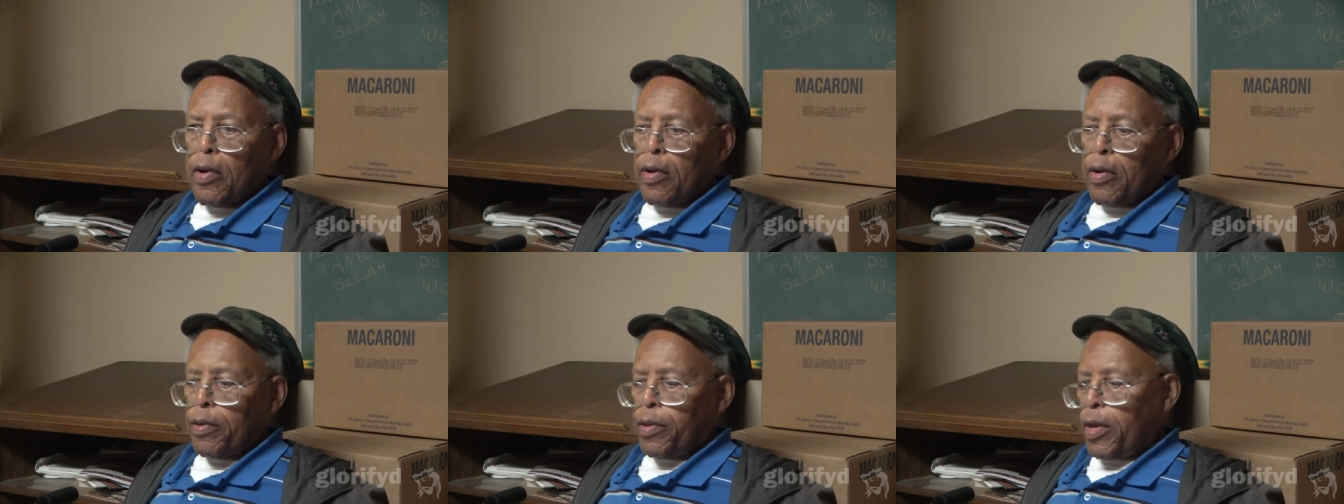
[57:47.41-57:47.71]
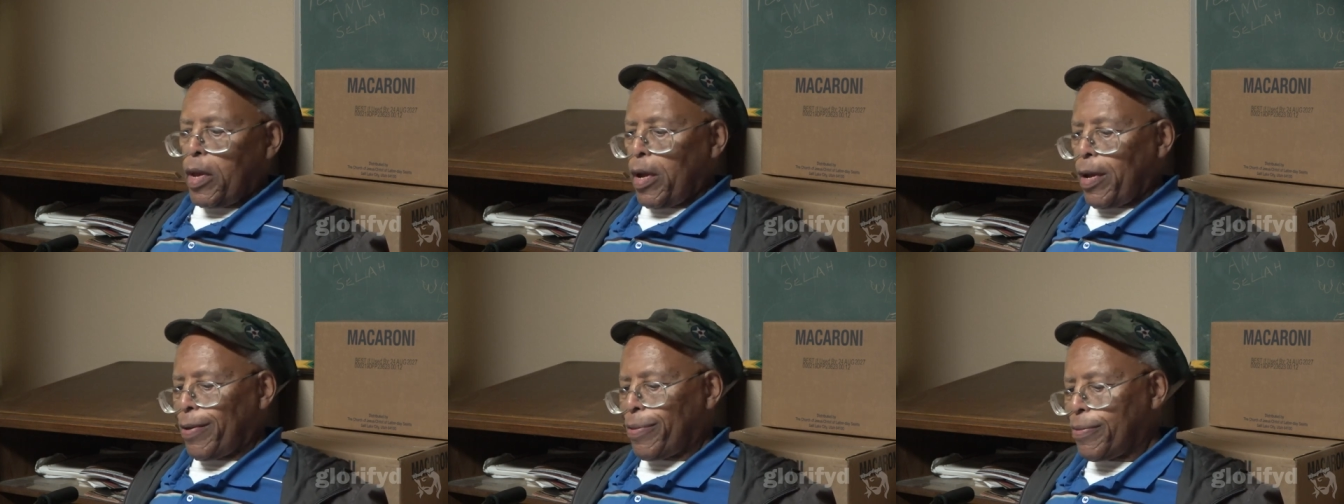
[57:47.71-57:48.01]
But oh,
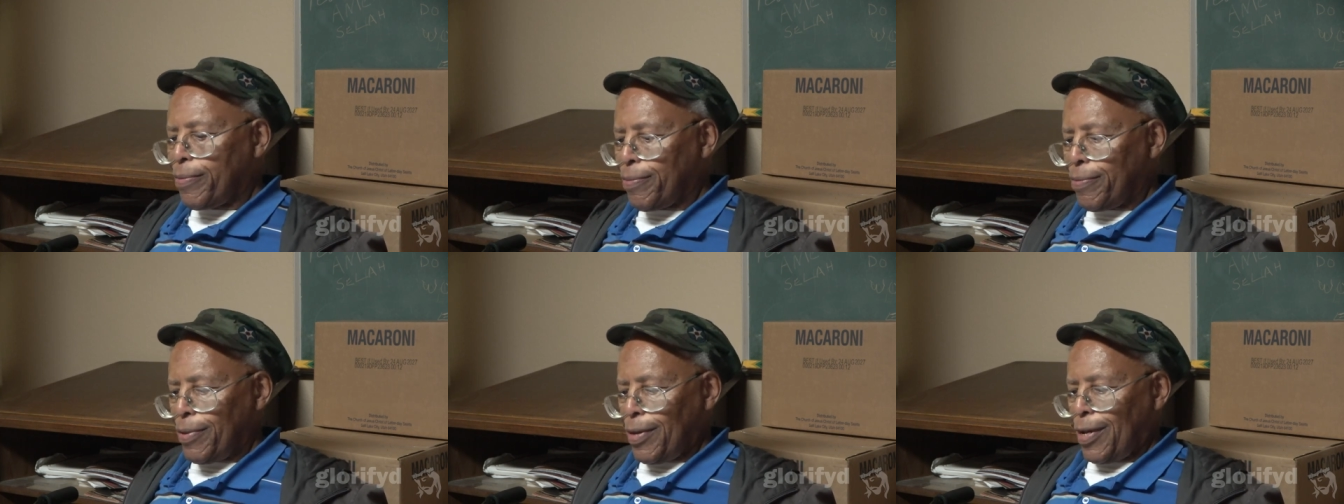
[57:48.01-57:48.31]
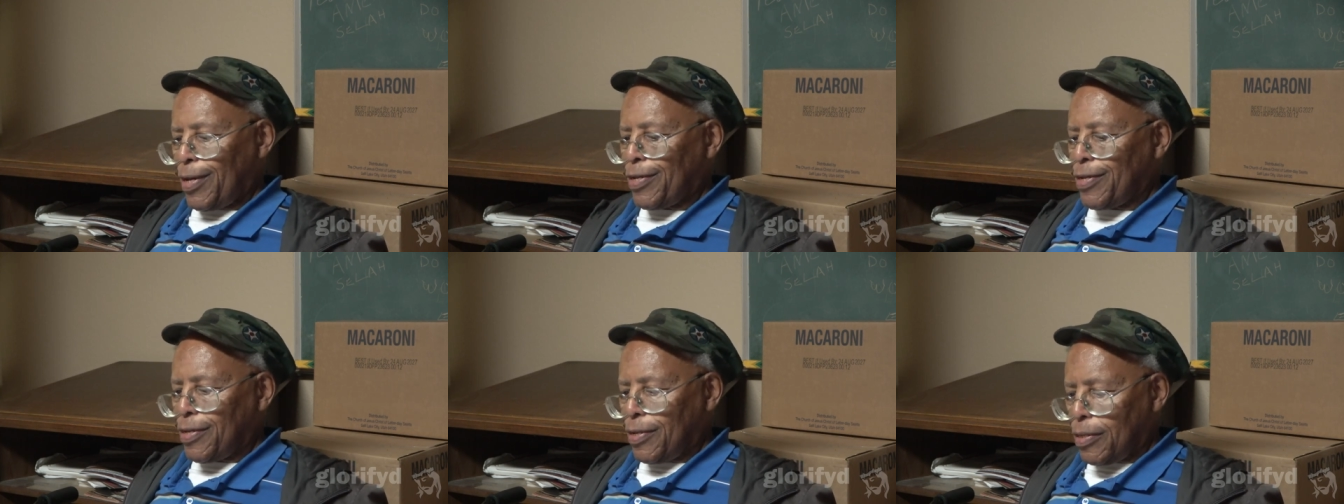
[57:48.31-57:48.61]
yes,
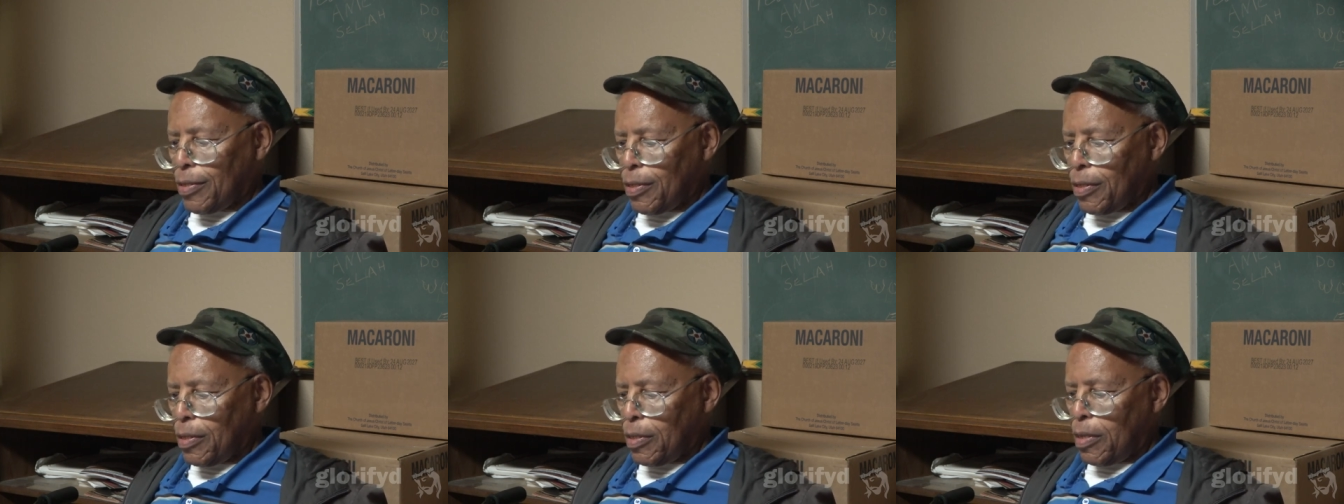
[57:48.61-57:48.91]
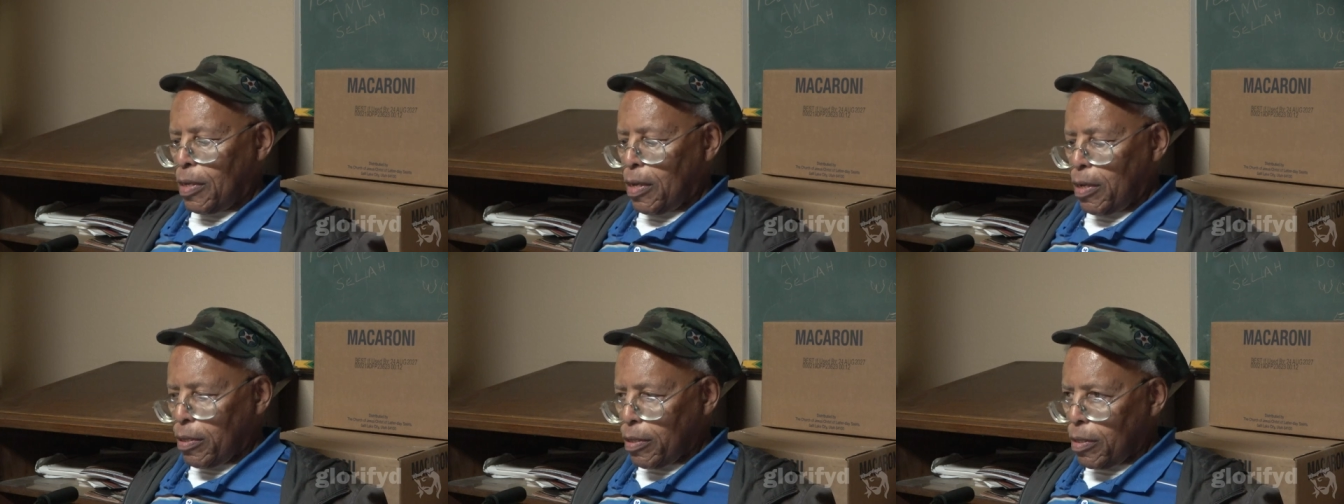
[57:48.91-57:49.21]
yes,
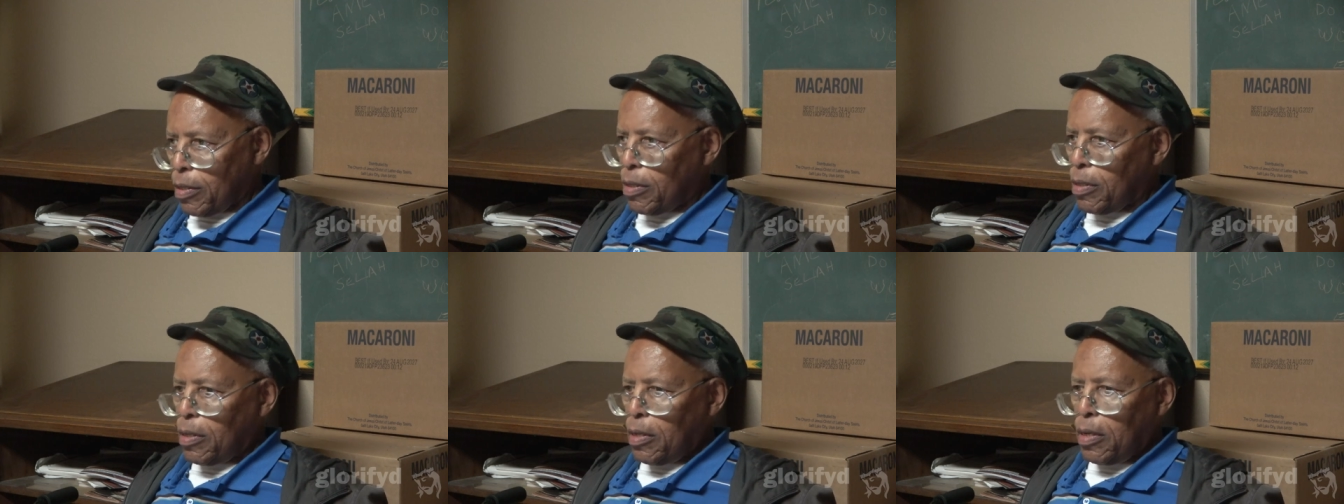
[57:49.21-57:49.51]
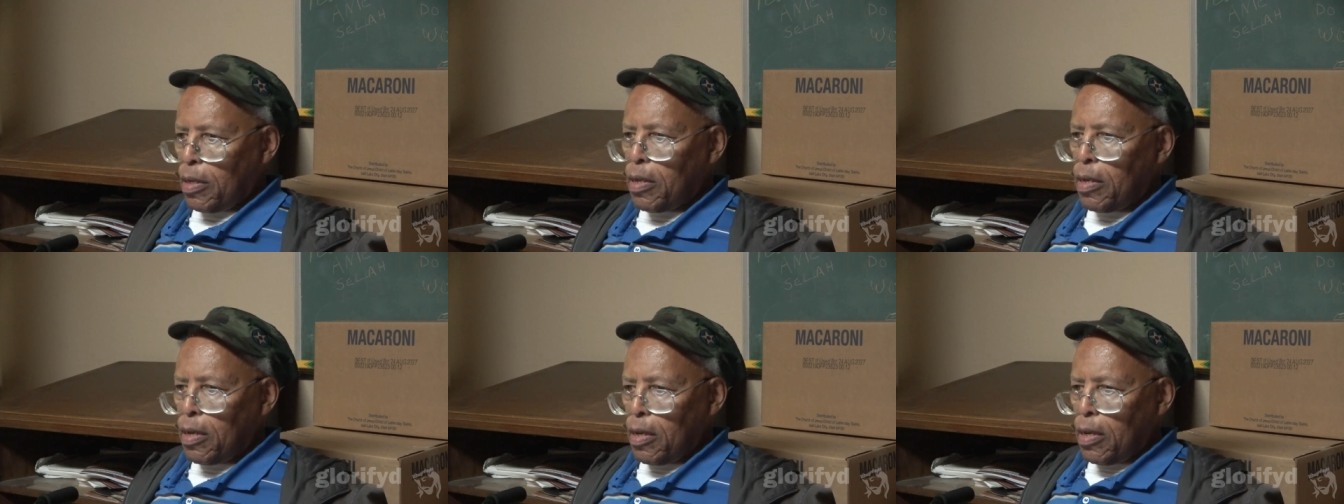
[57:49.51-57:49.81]
yes. You
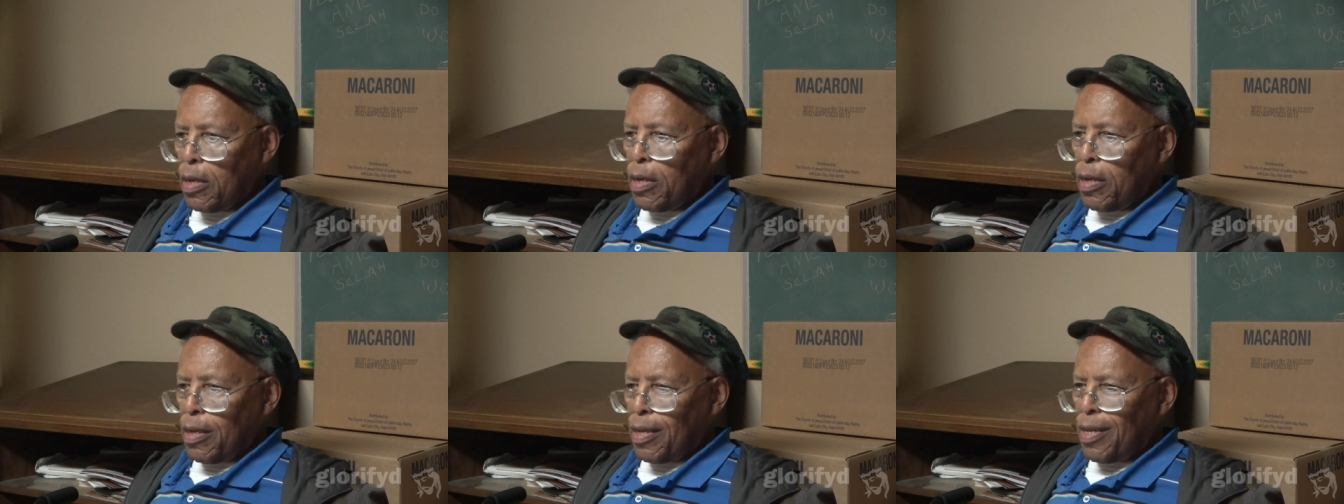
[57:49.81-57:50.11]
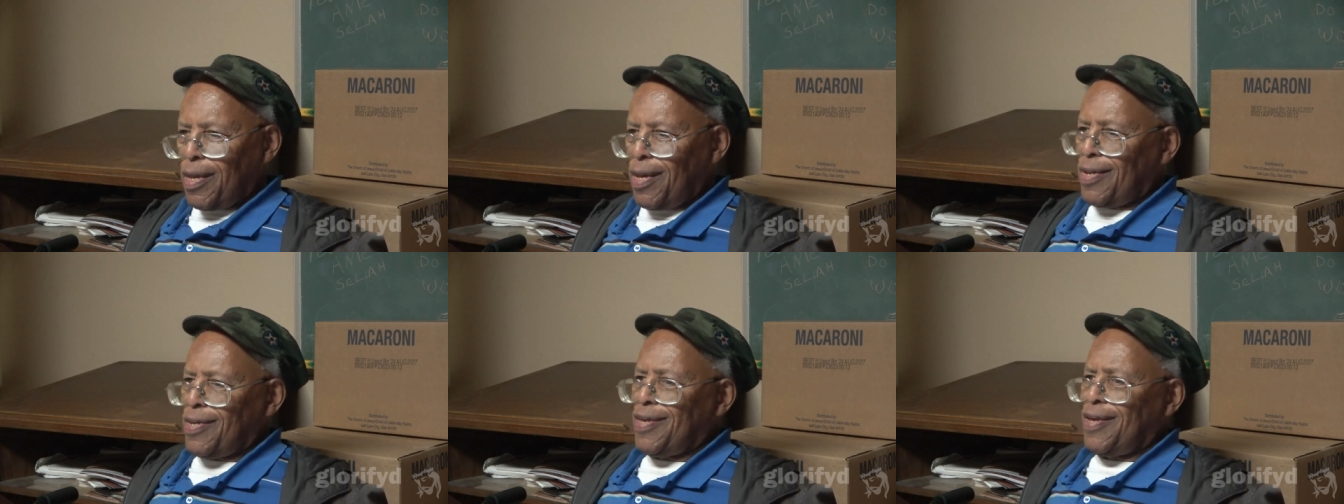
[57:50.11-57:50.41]
could probably count them
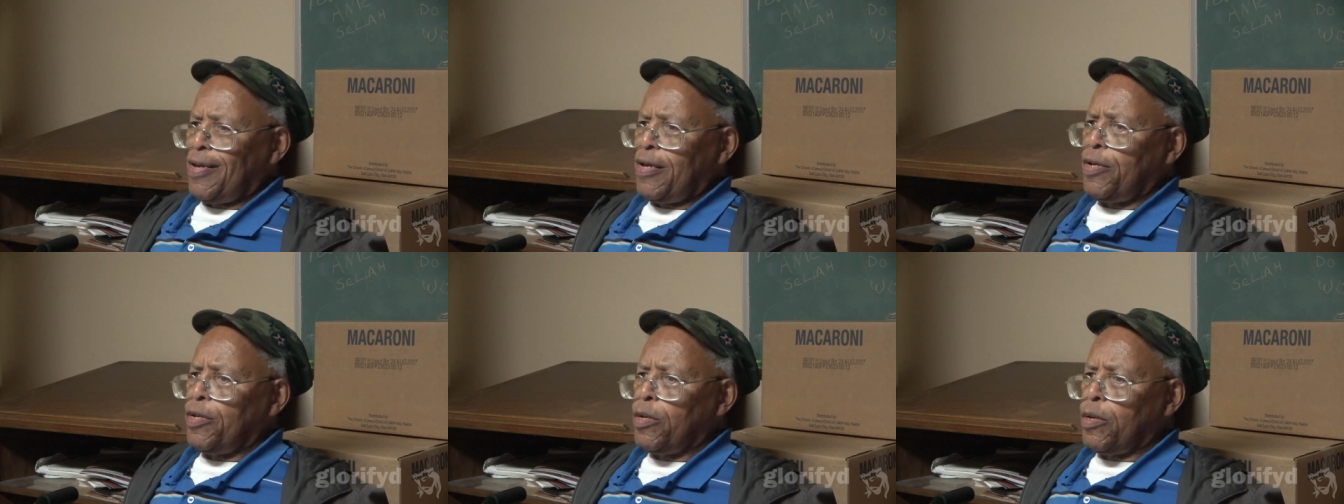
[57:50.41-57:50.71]
on yeah, one hand.